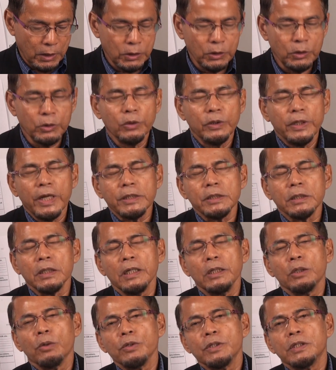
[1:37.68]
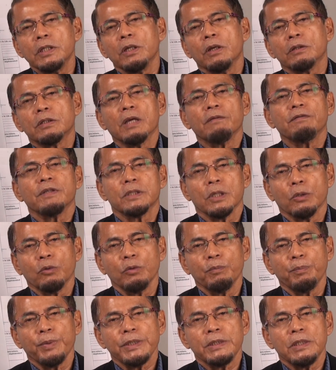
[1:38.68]
you naturally don't see yourself as a
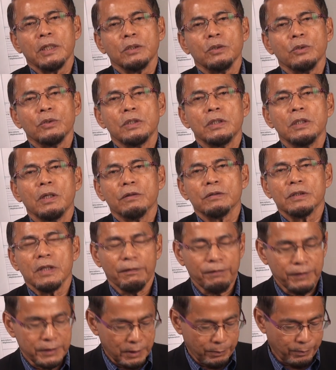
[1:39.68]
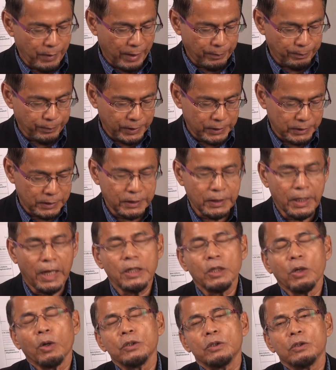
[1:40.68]
good person, you see yourself as a bad person
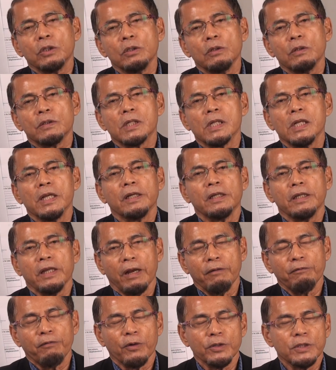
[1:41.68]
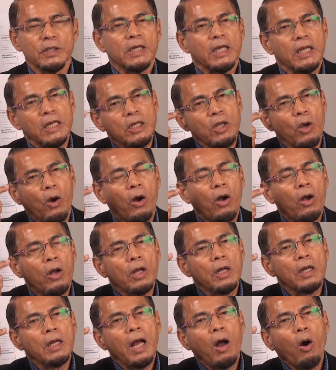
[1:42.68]
and continuously reinforcing in your
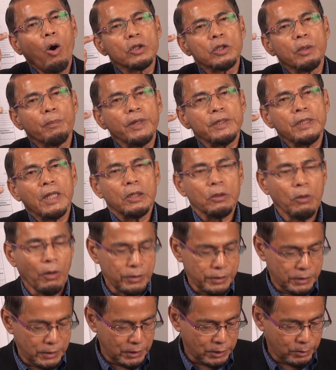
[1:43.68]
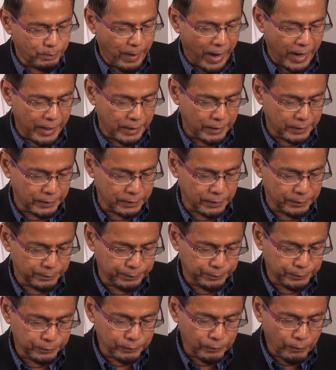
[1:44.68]
automatic thoughts this badness.
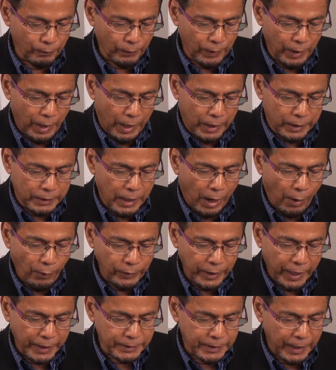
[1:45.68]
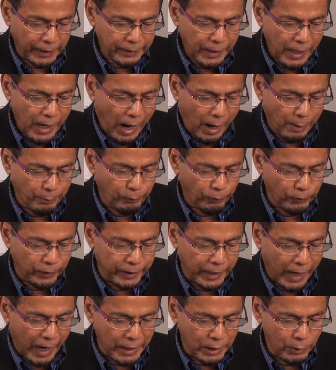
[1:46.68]
Now, there is nothing harmful
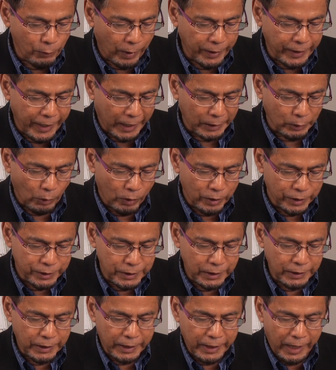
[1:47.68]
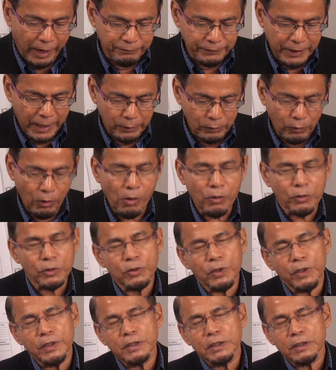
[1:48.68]
in anyone acknowledging that they have done wrong,
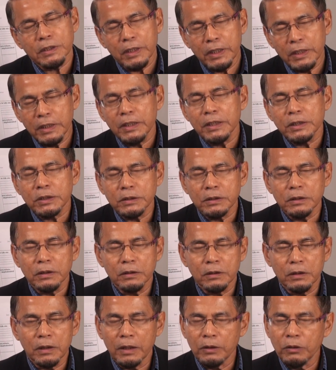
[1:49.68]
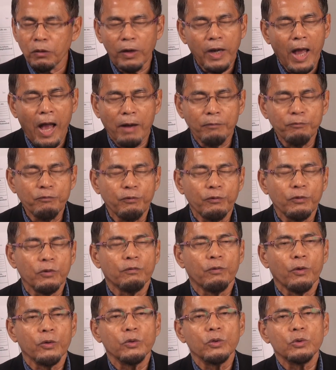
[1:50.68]
so it is not
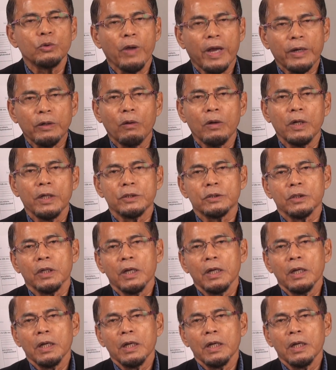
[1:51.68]
harmful for you to acknowledge